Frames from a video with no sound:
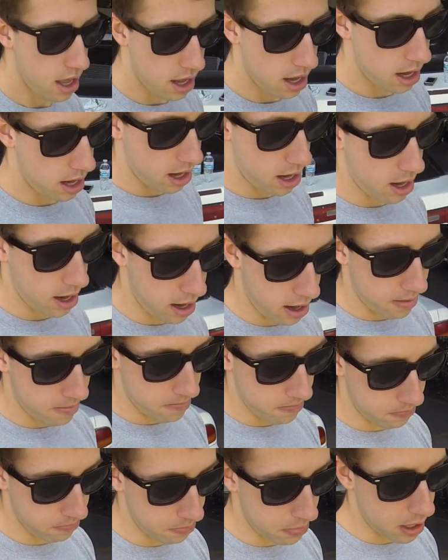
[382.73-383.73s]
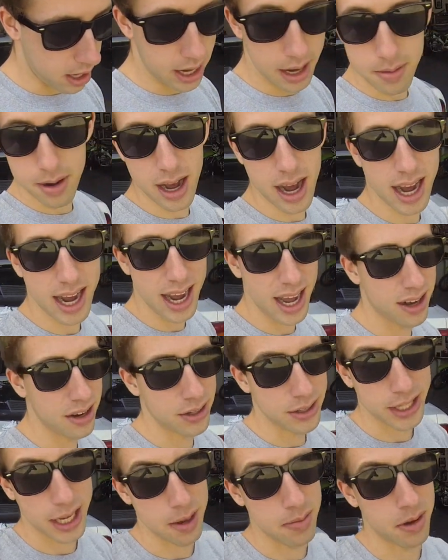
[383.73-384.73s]
Um, but I'm not. I, I
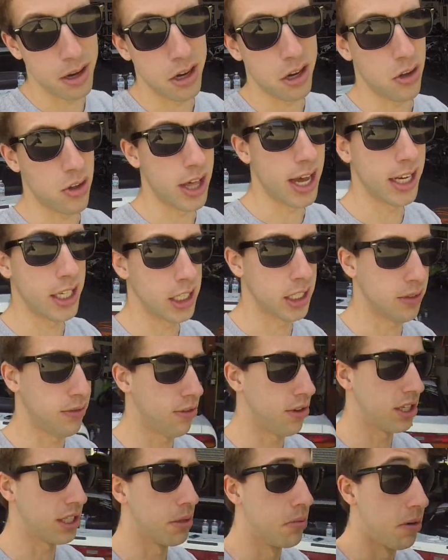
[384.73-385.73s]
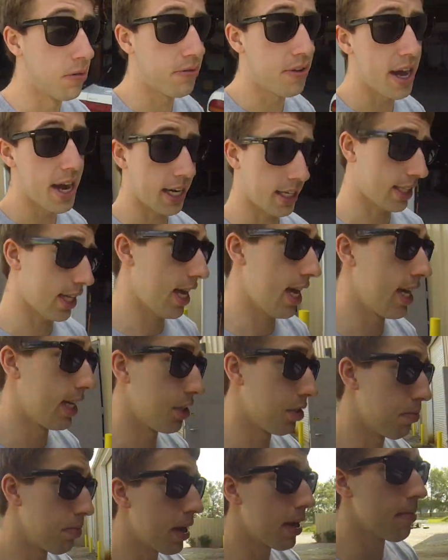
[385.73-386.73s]
don't think I'm gonna do that just for the simple fact that
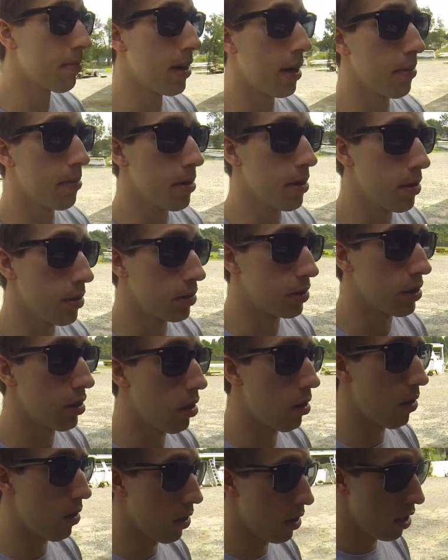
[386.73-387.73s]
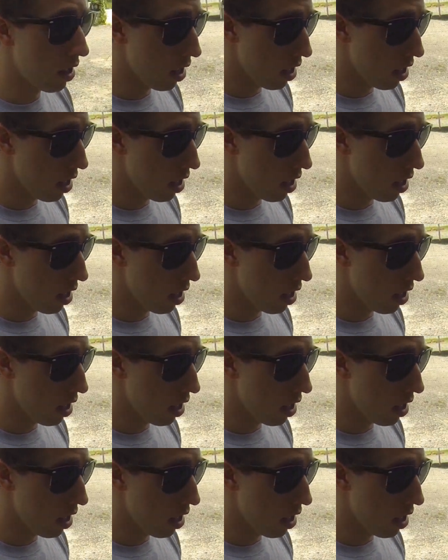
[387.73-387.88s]
it's a BMW. So,